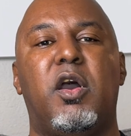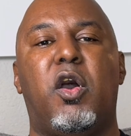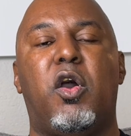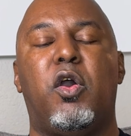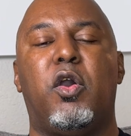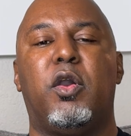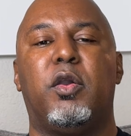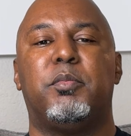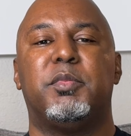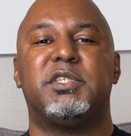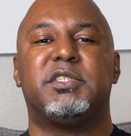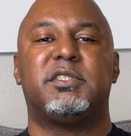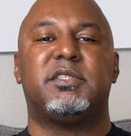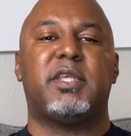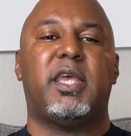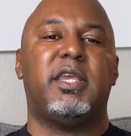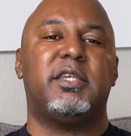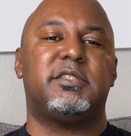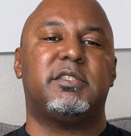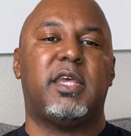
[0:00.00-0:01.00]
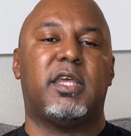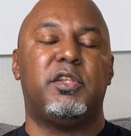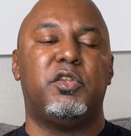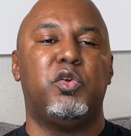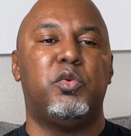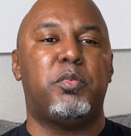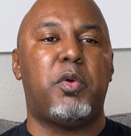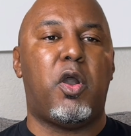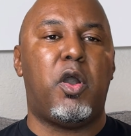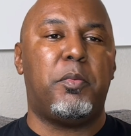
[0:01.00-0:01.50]
are mistakes that
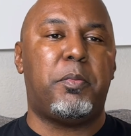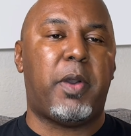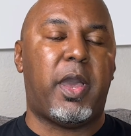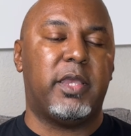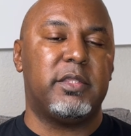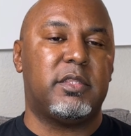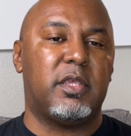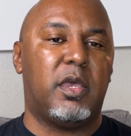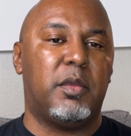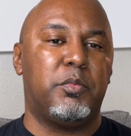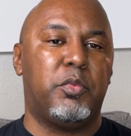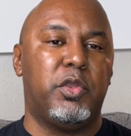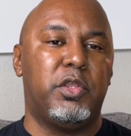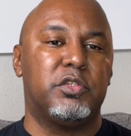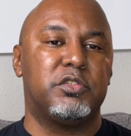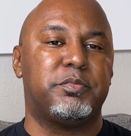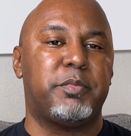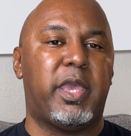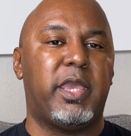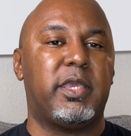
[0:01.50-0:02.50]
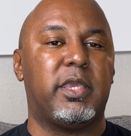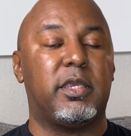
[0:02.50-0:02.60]
new ball python breeders make,